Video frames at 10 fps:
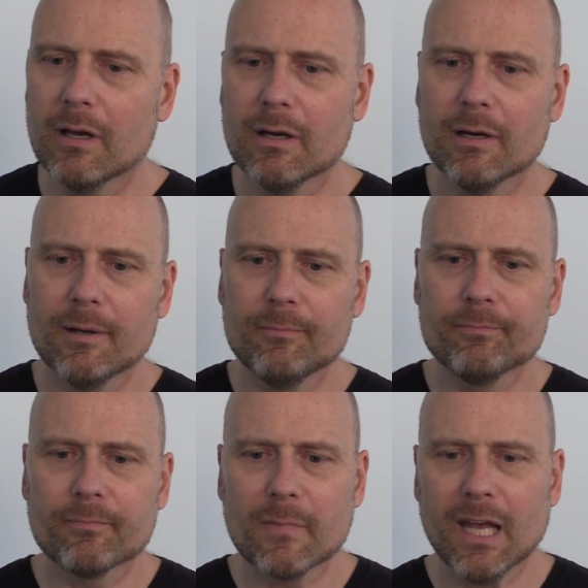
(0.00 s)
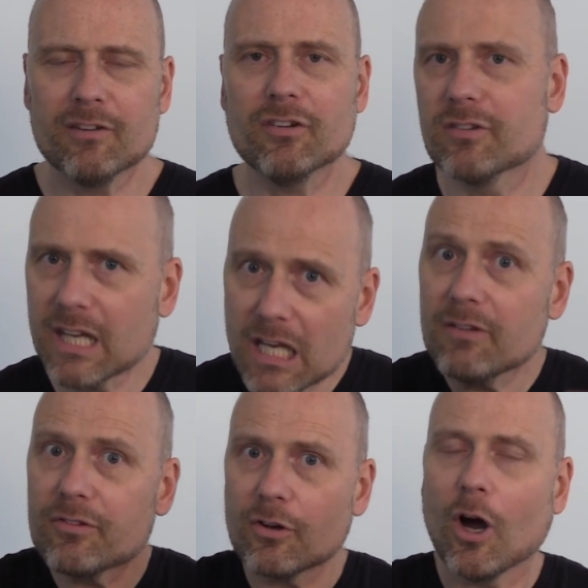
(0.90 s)
and just
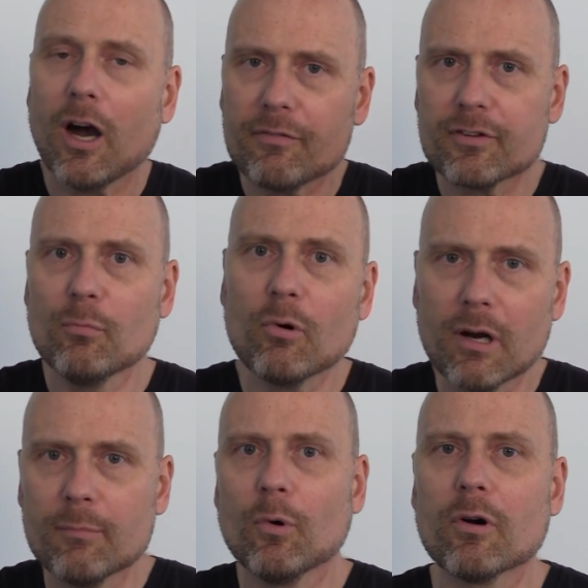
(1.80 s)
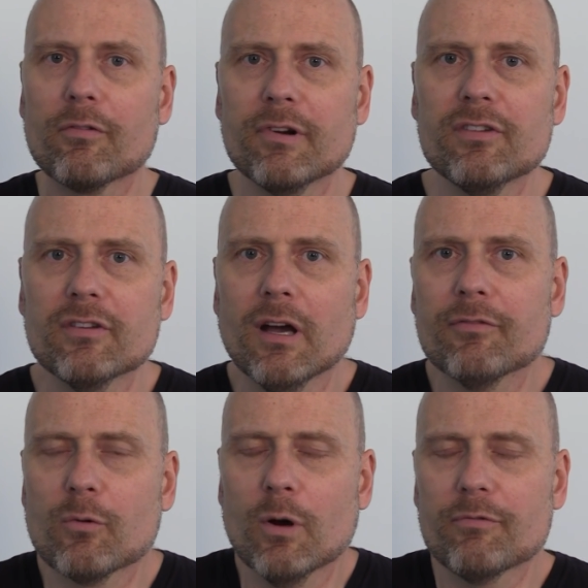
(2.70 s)
gives and offers more and more free
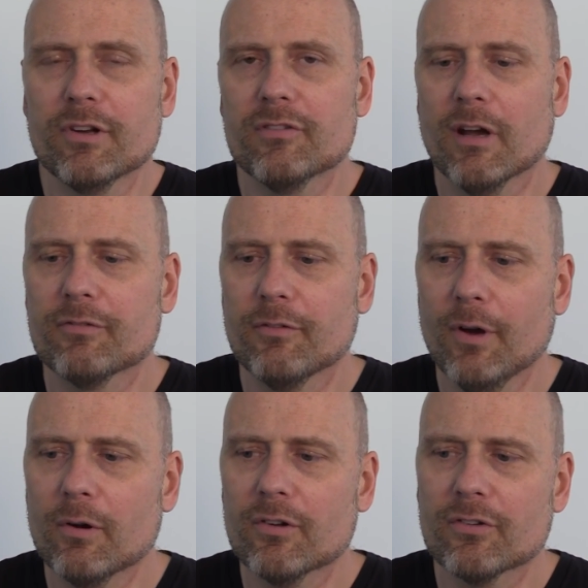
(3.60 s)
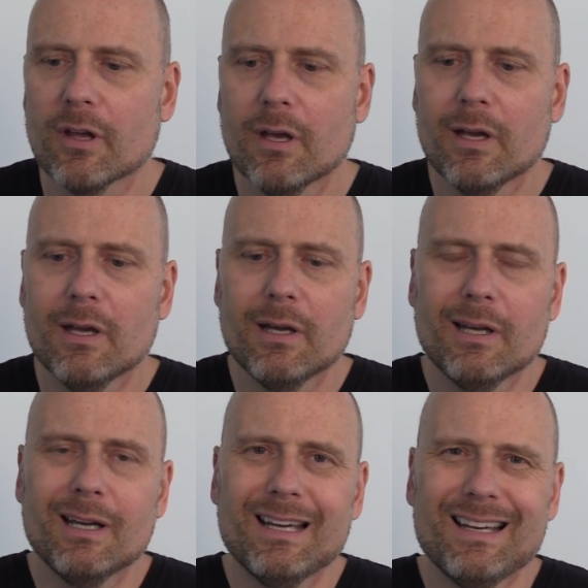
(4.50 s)
stuff, quote, free stuff to voters,
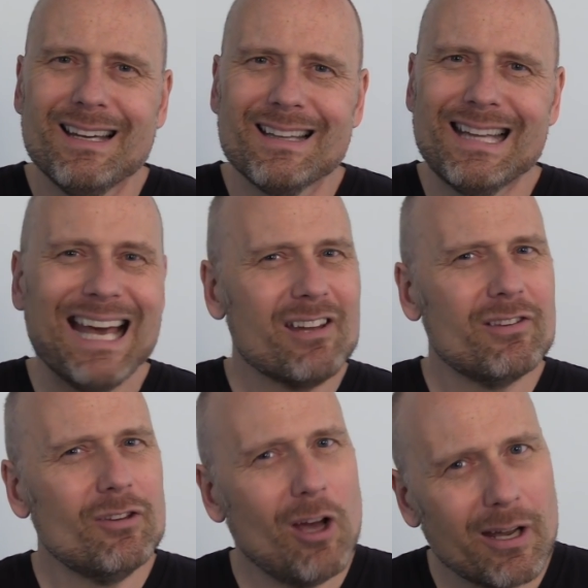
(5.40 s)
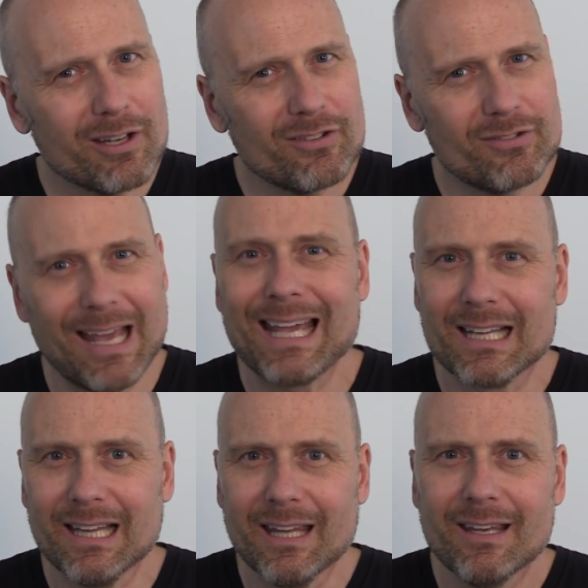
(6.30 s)
that is not
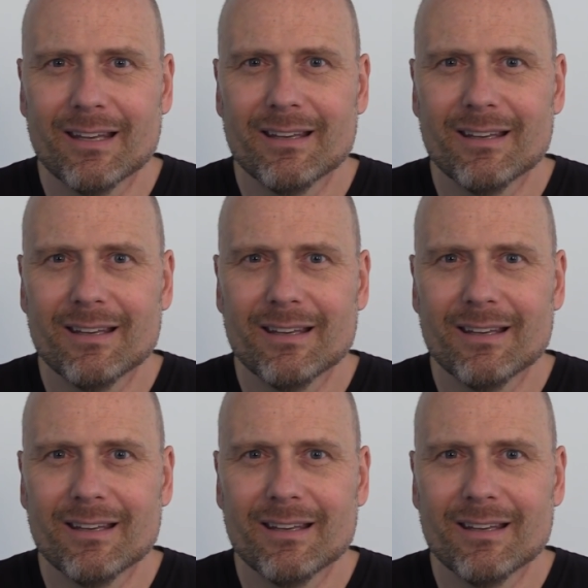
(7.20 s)
exactly